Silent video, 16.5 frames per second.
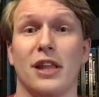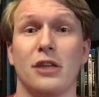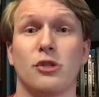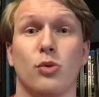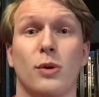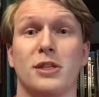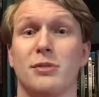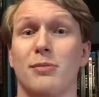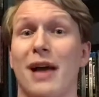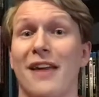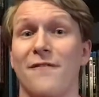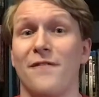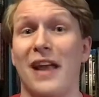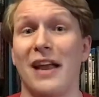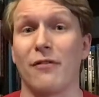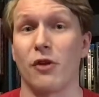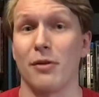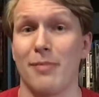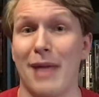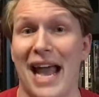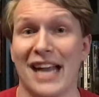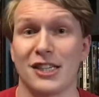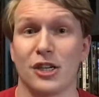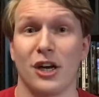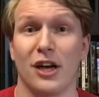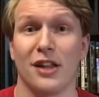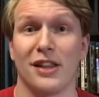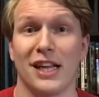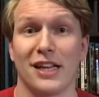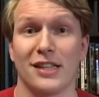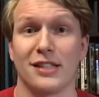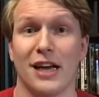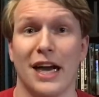This was my favorite match on
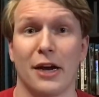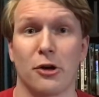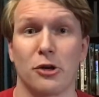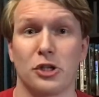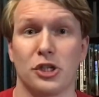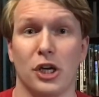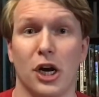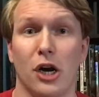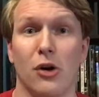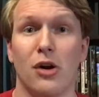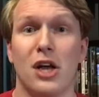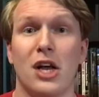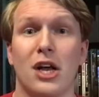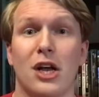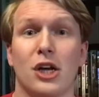the entire show.